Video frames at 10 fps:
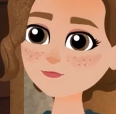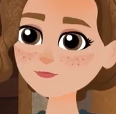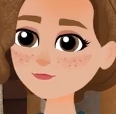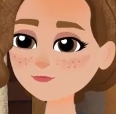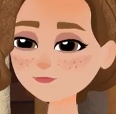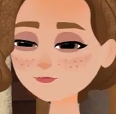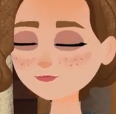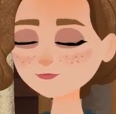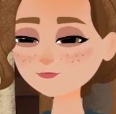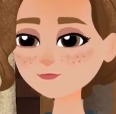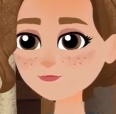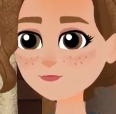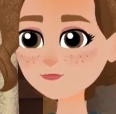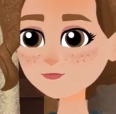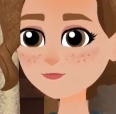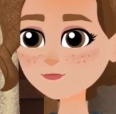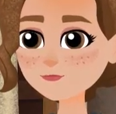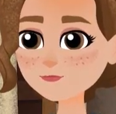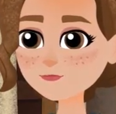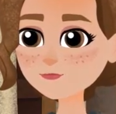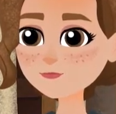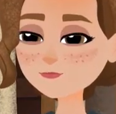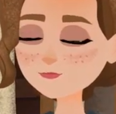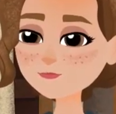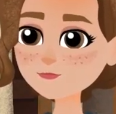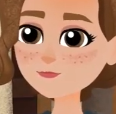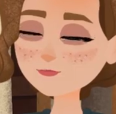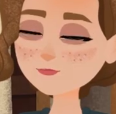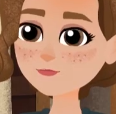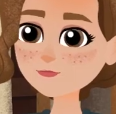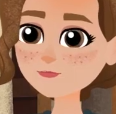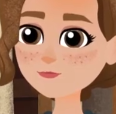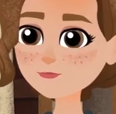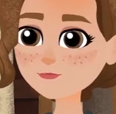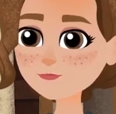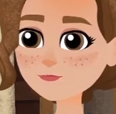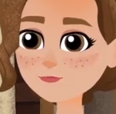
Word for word: I was employee of the month three times in a row.